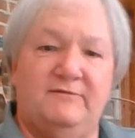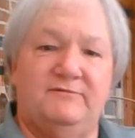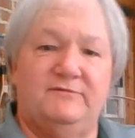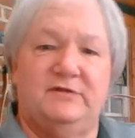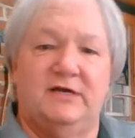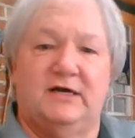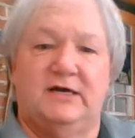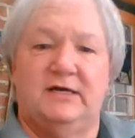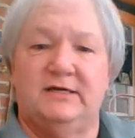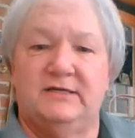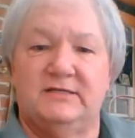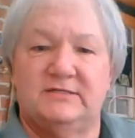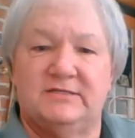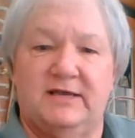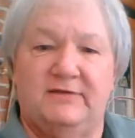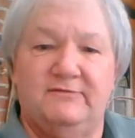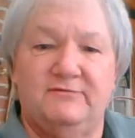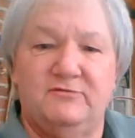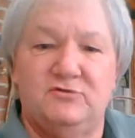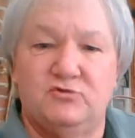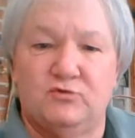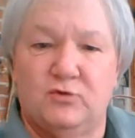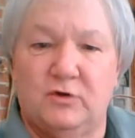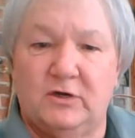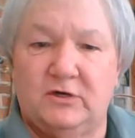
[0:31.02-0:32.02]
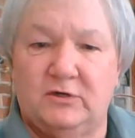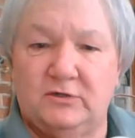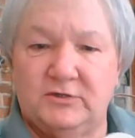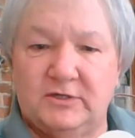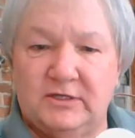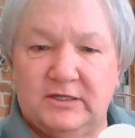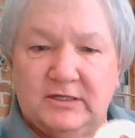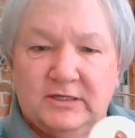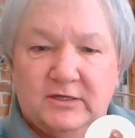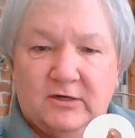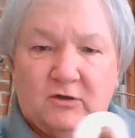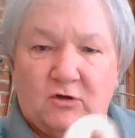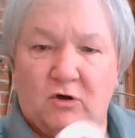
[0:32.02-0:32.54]
done is I've drilled a
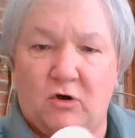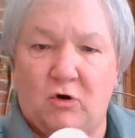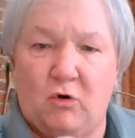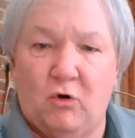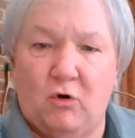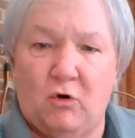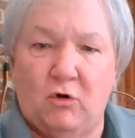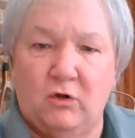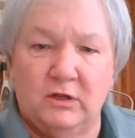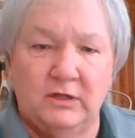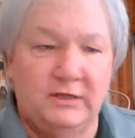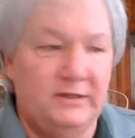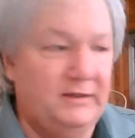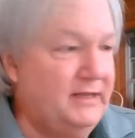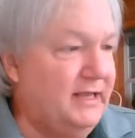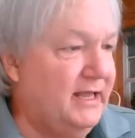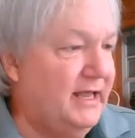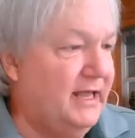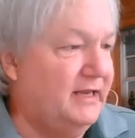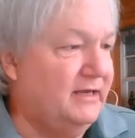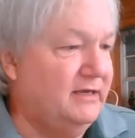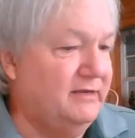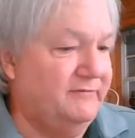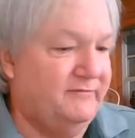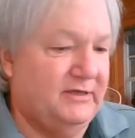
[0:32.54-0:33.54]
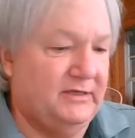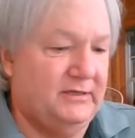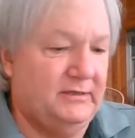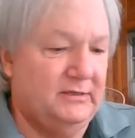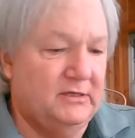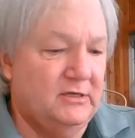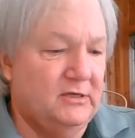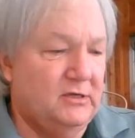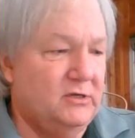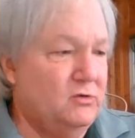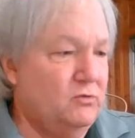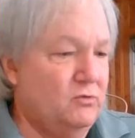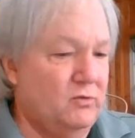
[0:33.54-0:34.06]
little hole in the end of it
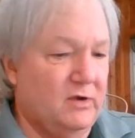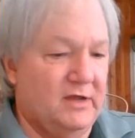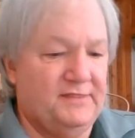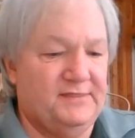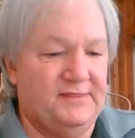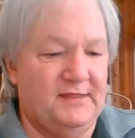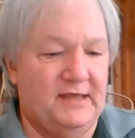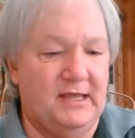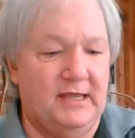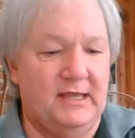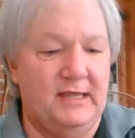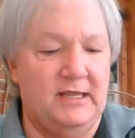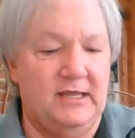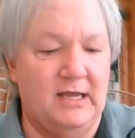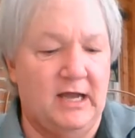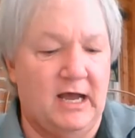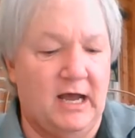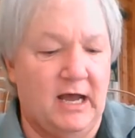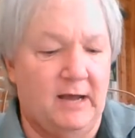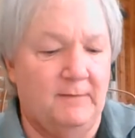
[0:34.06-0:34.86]
with a